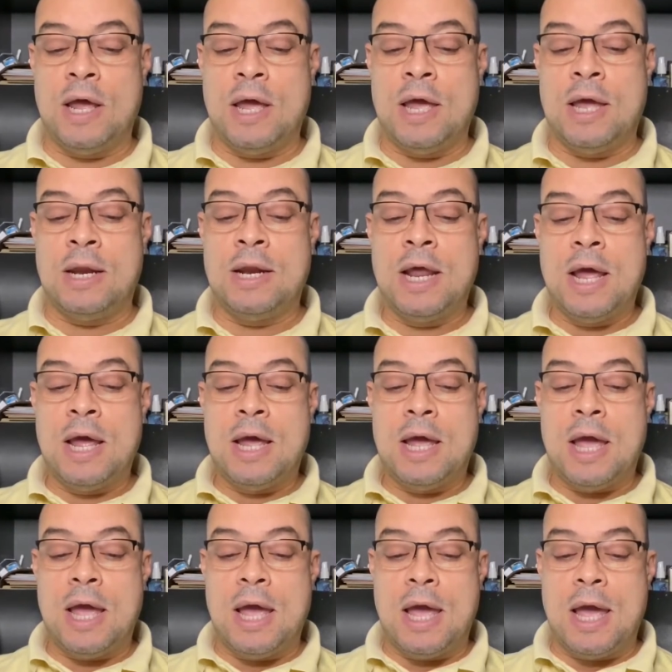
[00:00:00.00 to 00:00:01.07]
in
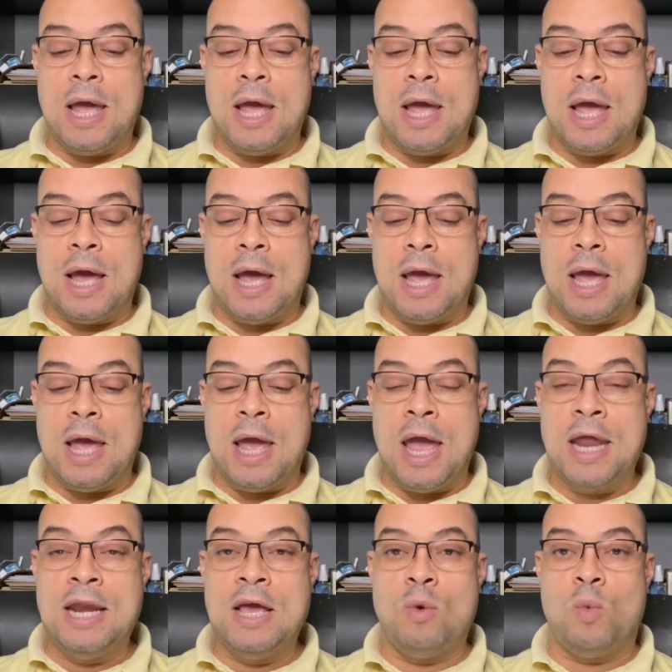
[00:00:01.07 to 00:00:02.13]

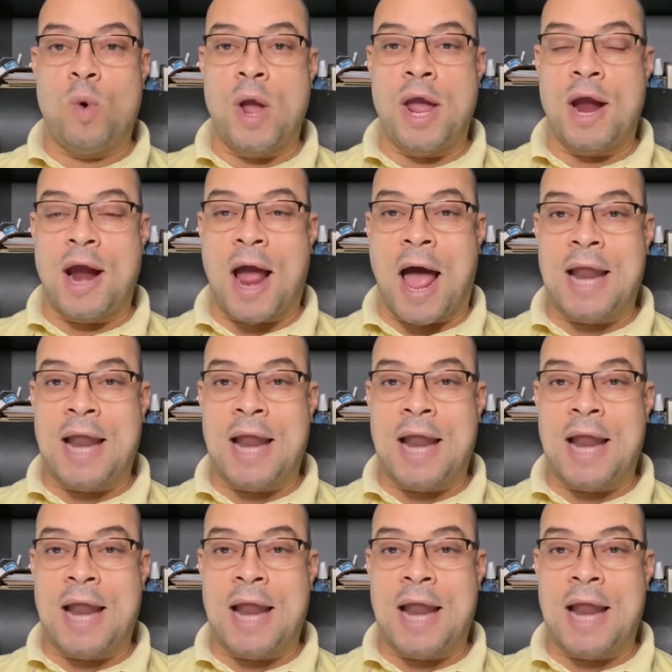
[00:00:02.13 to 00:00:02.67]
anywhere